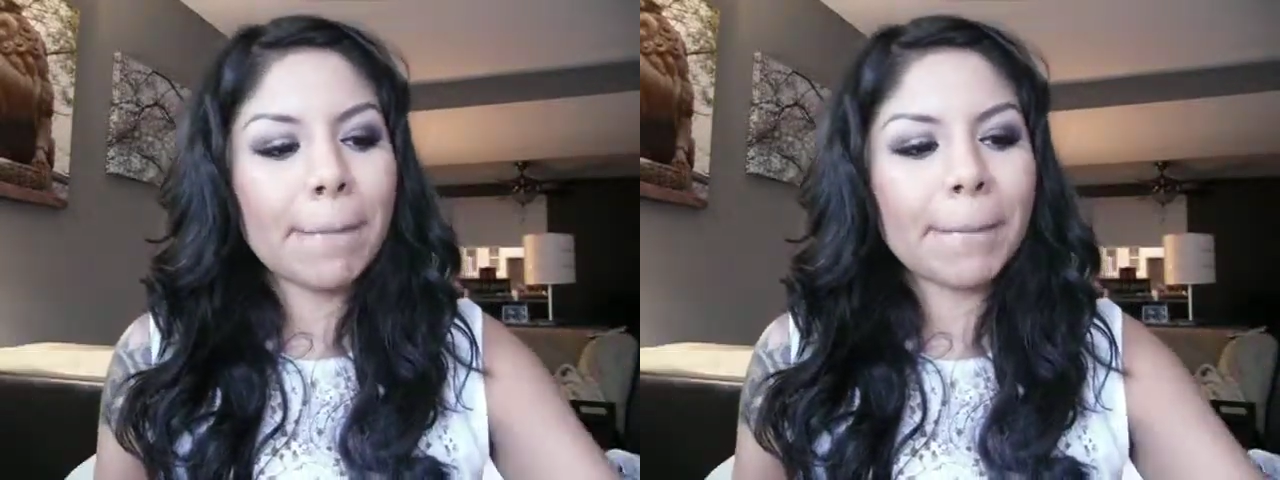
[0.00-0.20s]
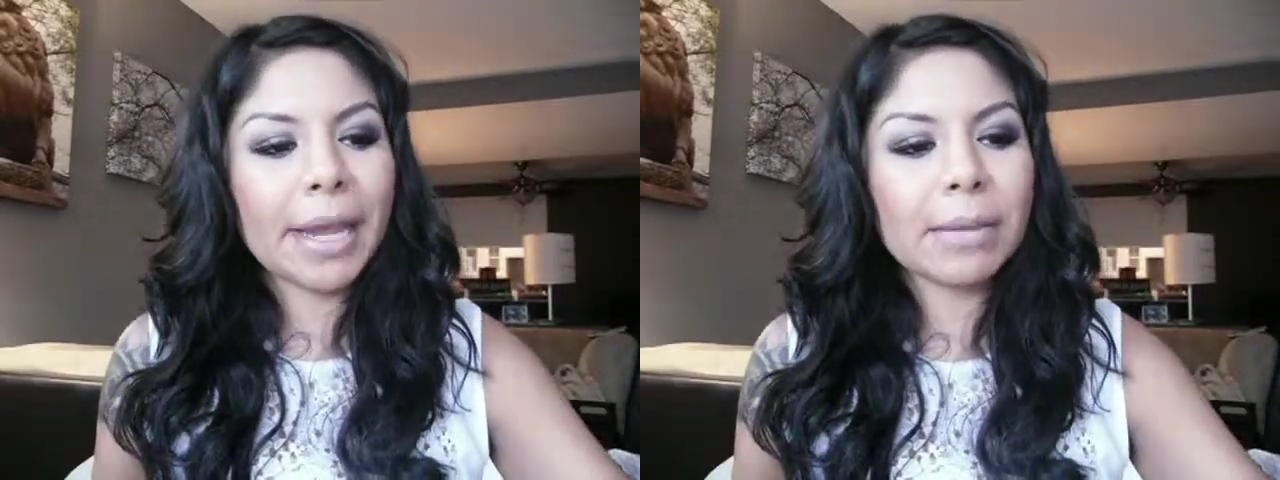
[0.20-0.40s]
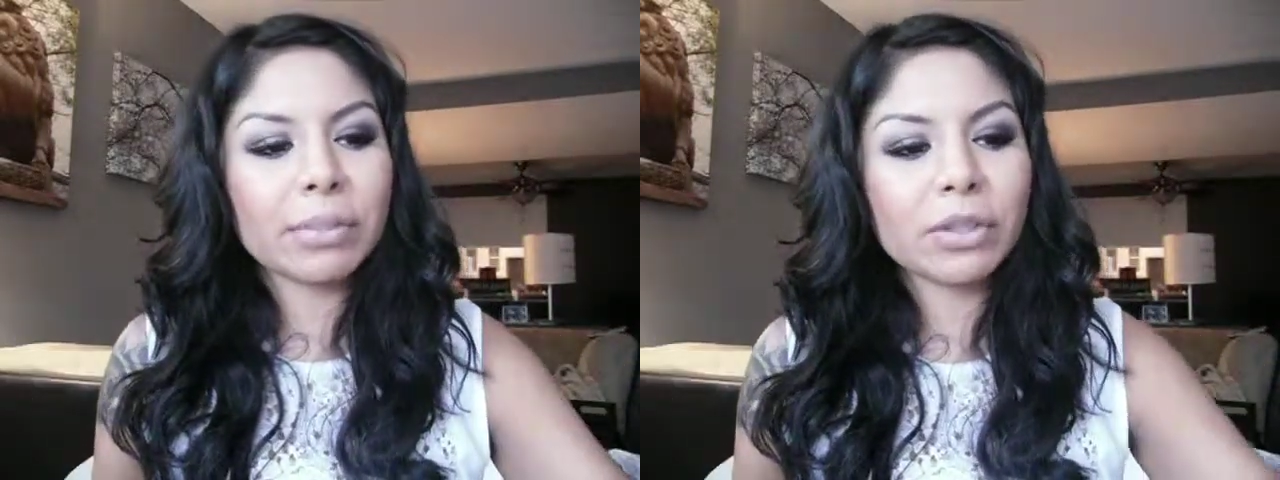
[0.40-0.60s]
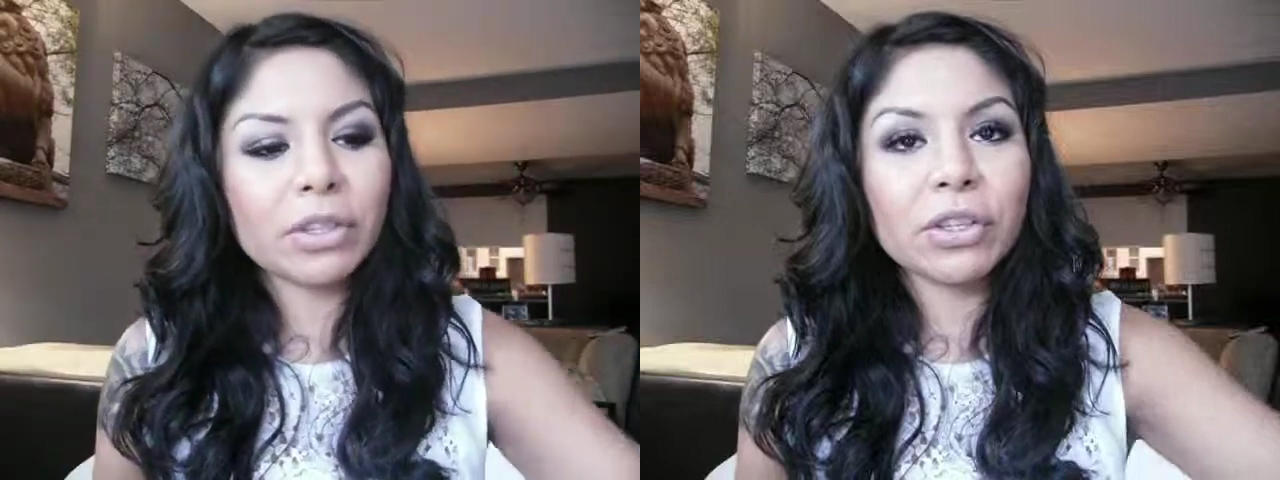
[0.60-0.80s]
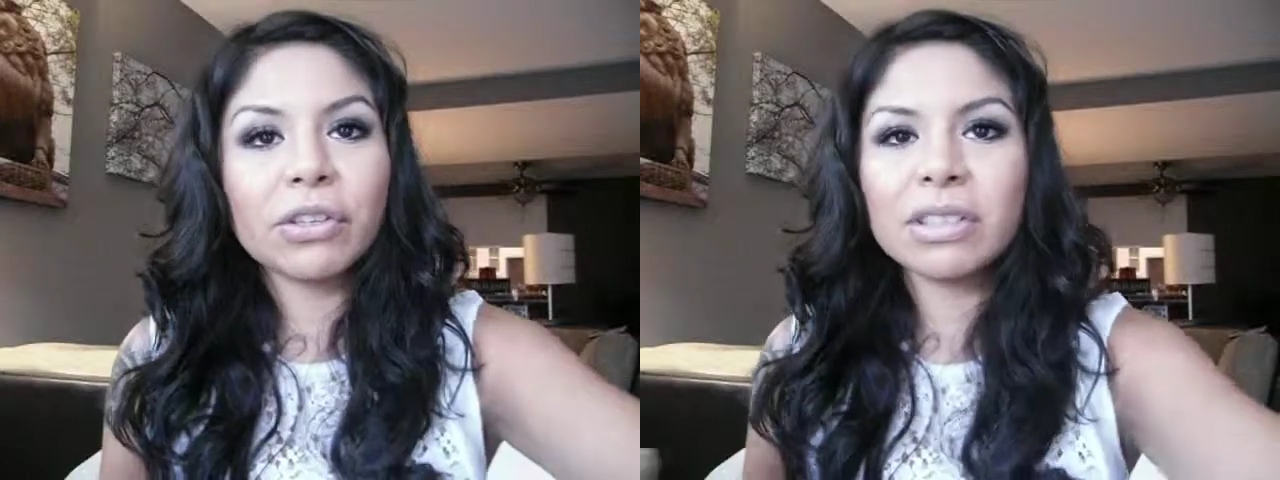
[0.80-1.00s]
paper
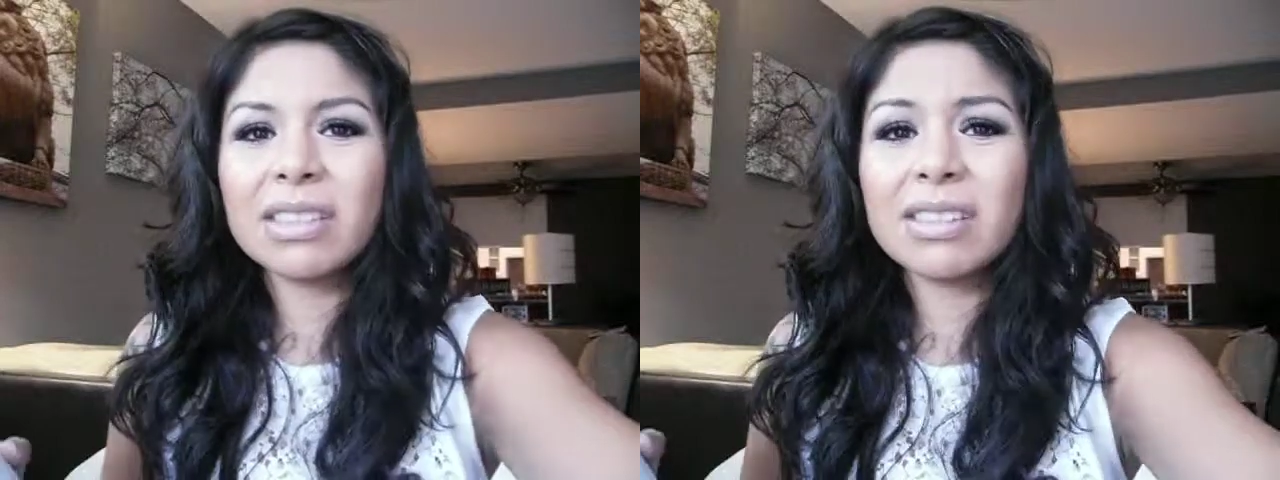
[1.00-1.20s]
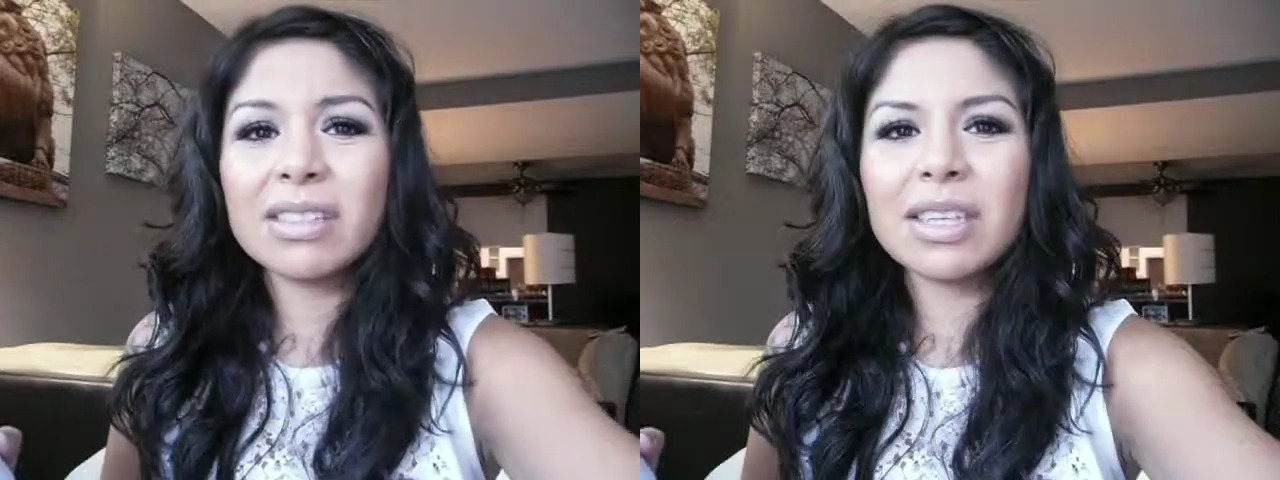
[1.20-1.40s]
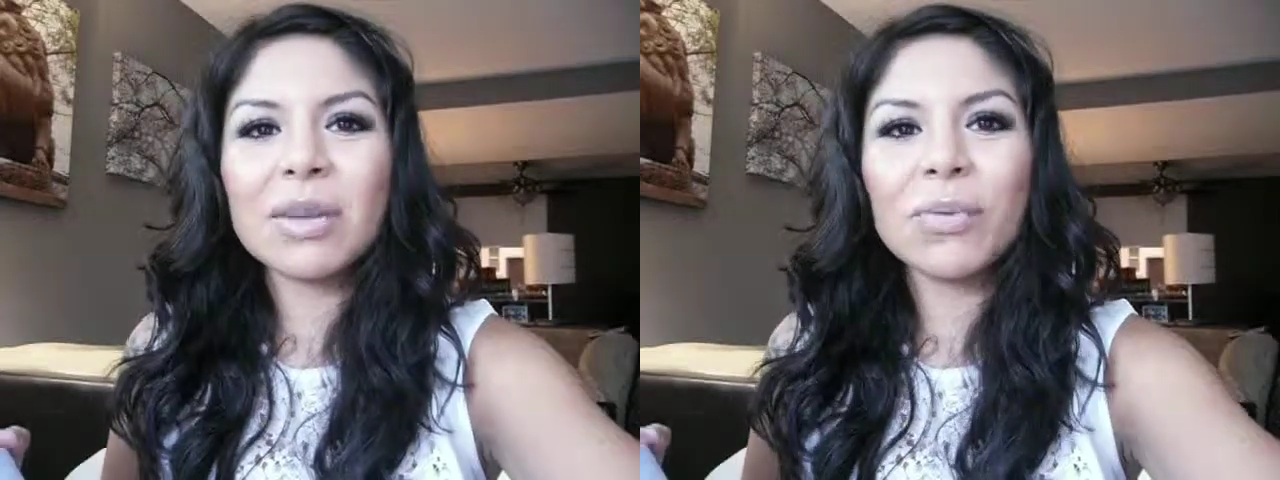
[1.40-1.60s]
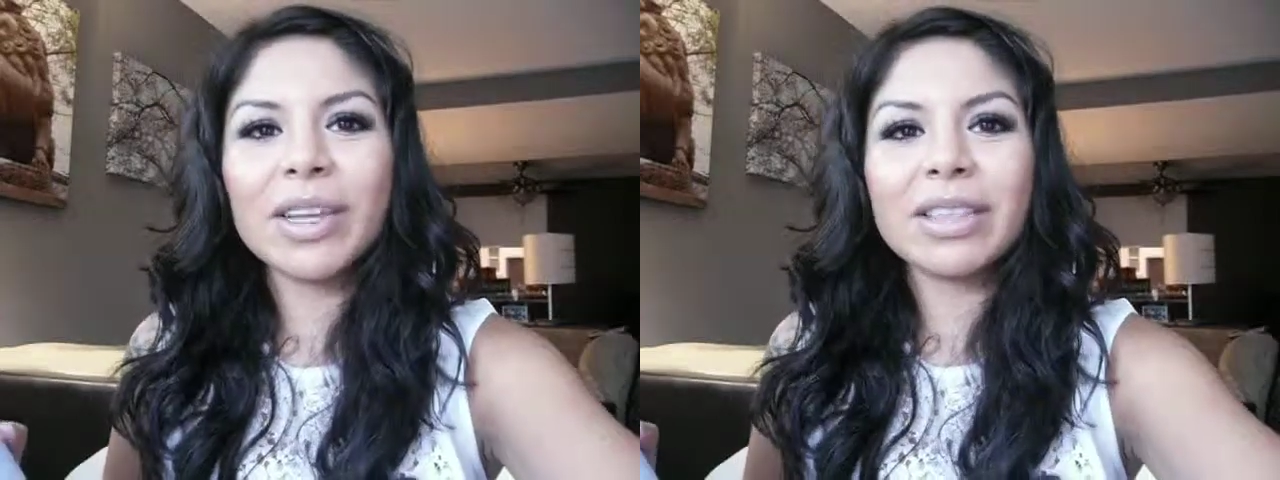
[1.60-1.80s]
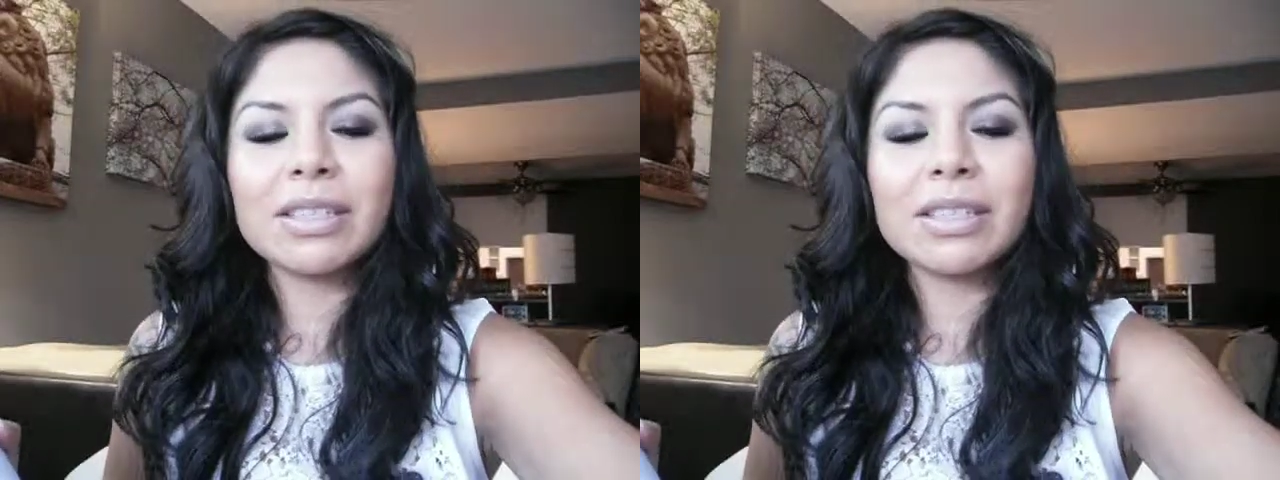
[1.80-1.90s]
so you can see what the